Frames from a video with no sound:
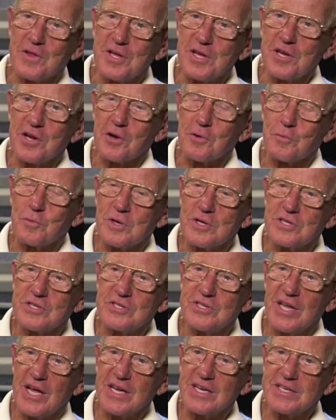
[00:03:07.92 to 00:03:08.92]
the year was
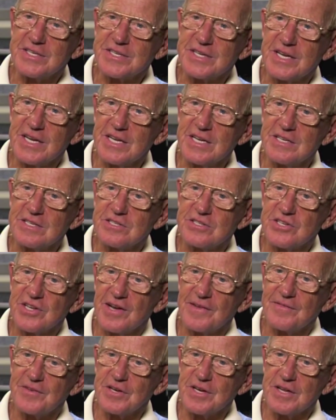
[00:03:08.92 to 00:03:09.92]

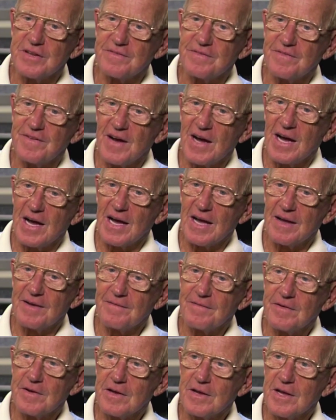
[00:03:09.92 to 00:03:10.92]

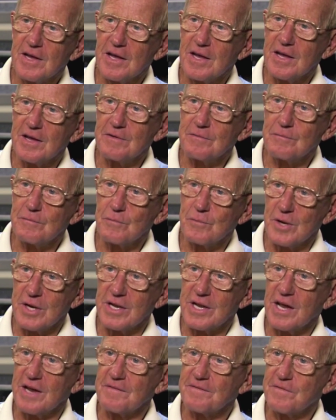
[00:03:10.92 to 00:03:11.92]
1975, and we
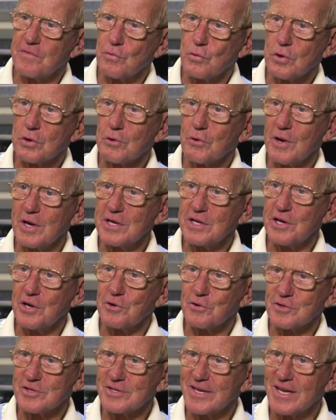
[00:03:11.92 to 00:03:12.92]
had had 4 great
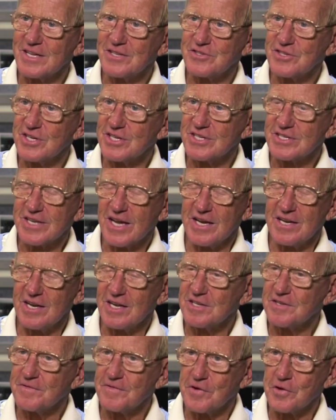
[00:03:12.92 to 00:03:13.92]
years at NC State. And
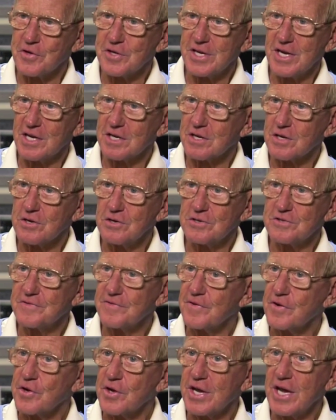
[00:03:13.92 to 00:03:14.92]
I was a very young coach,
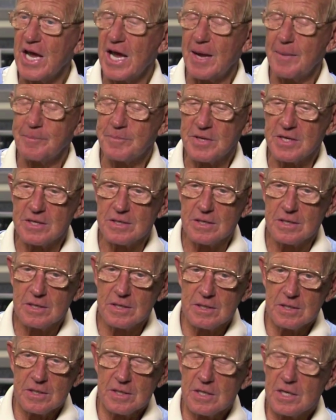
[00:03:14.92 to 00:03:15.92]
very happy.
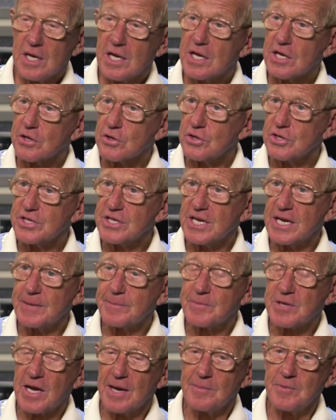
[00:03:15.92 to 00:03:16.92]
Had a good
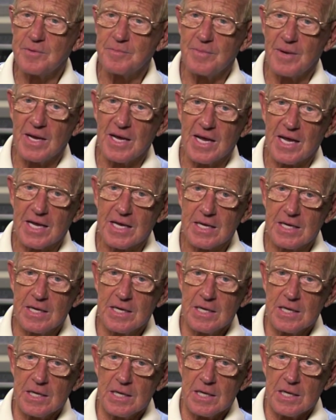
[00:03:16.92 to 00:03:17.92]
team coming back.
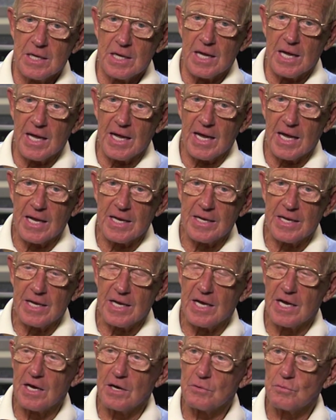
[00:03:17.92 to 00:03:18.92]
And
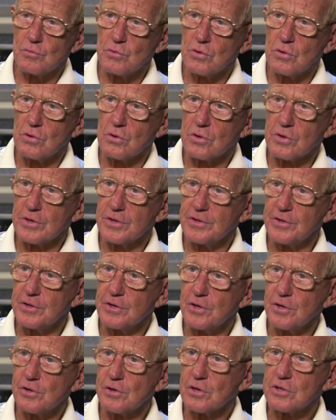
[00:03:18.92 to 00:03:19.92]
Al Ward and the
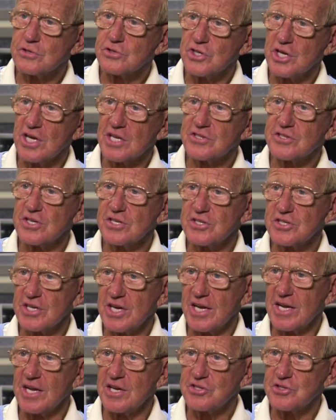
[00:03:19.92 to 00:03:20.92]
New York Jets
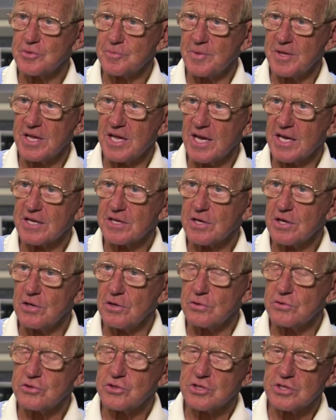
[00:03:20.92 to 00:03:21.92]
decided I should be the head
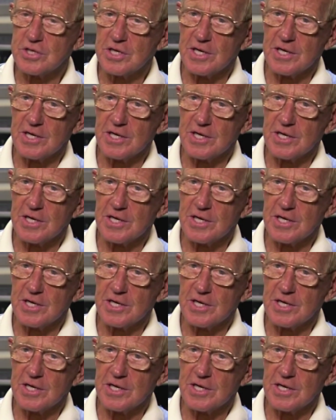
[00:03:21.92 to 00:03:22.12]
coach.